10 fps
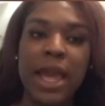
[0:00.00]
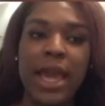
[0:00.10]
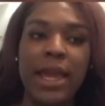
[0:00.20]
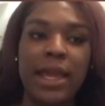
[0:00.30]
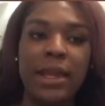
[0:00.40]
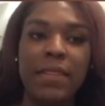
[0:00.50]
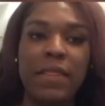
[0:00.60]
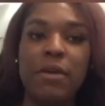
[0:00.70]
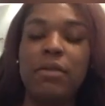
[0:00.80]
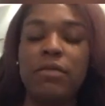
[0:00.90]
and
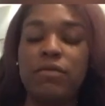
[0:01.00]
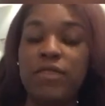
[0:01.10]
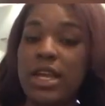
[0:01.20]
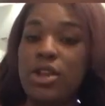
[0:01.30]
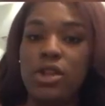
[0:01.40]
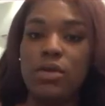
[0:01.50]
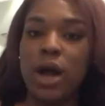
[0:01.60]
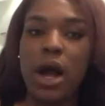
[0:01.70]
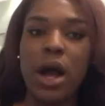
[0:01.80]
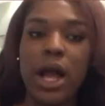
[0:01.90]
they'll feed you
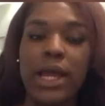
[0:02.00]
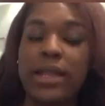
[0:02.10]
an